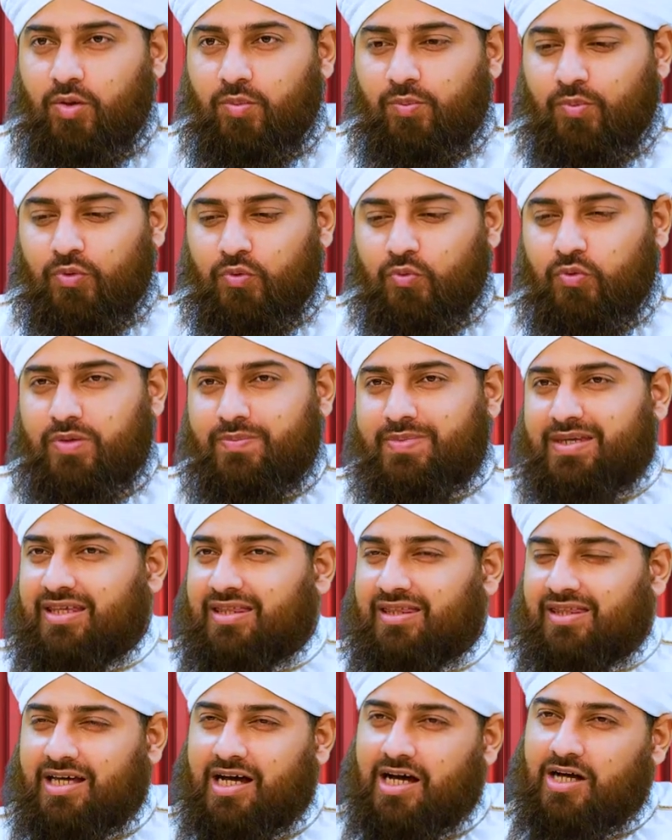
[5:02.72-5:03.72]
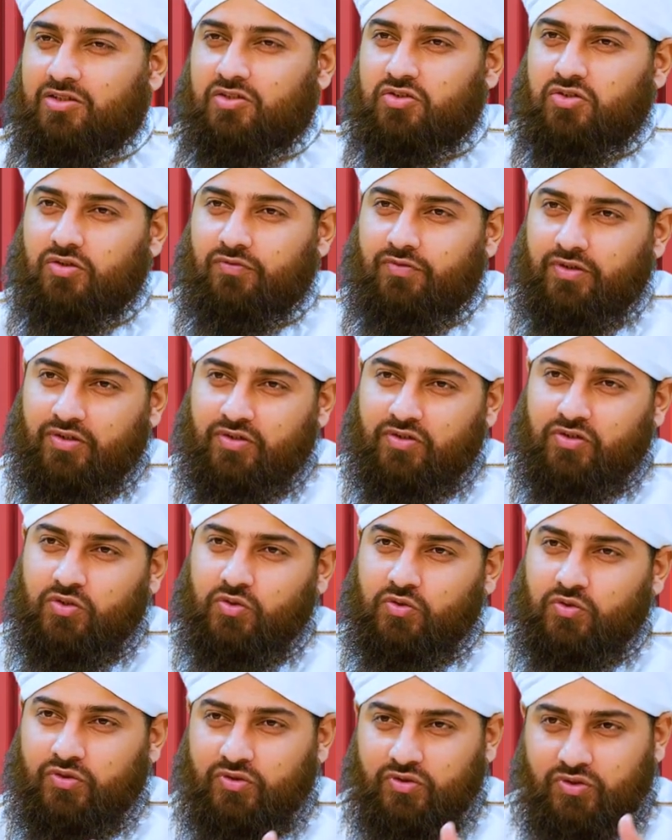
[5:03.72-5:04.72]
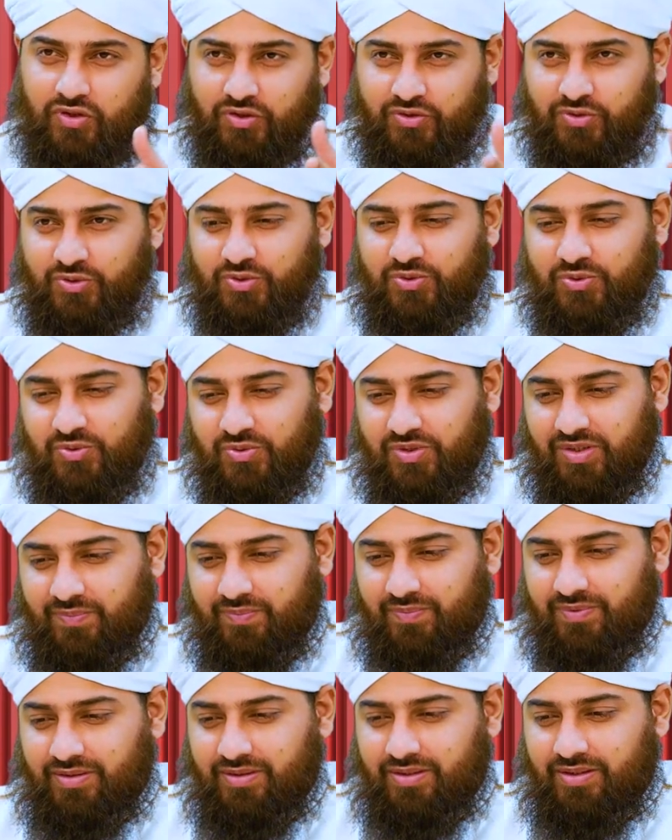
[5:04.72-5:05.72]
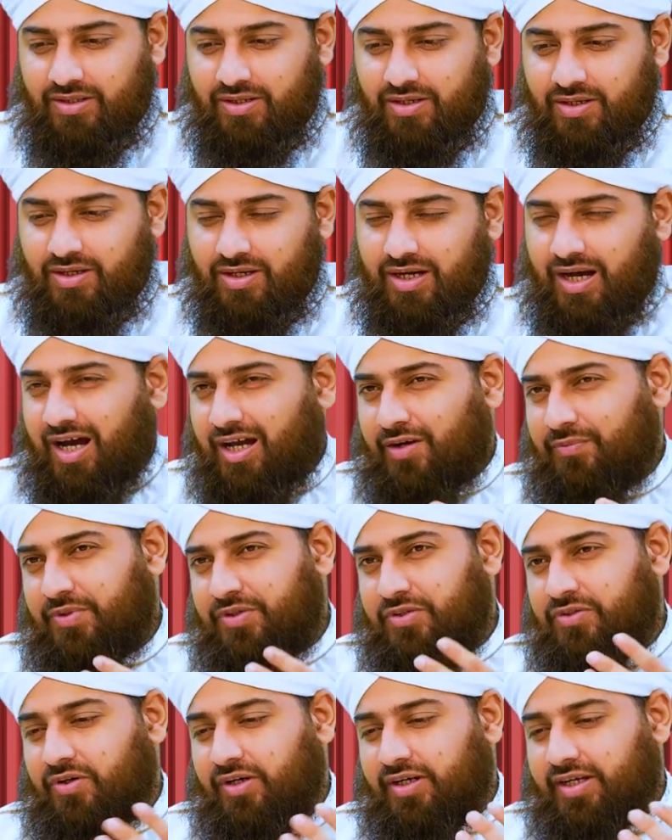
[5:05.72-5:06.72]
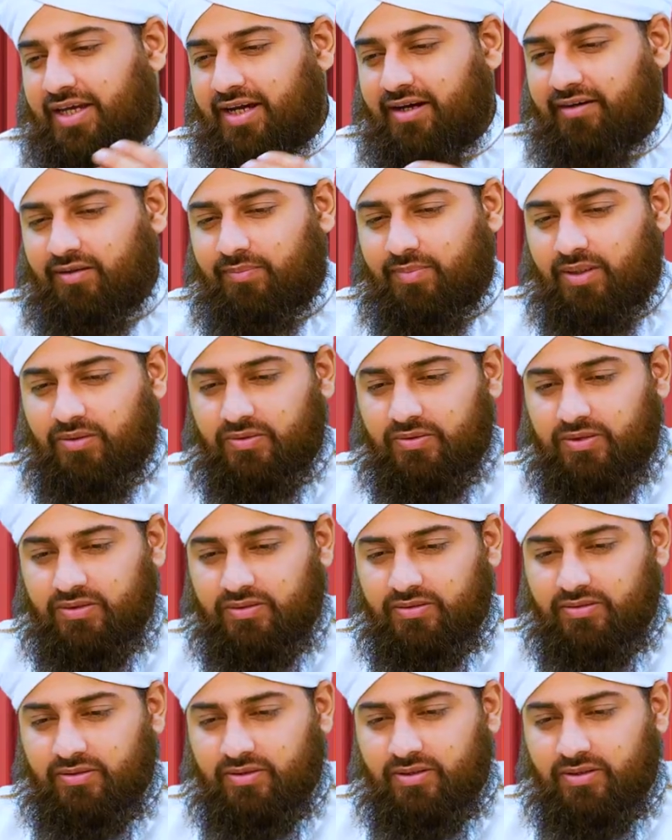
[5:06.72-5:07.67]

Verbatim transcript: but we make thousands of excuses not to do them. And we do not care about it.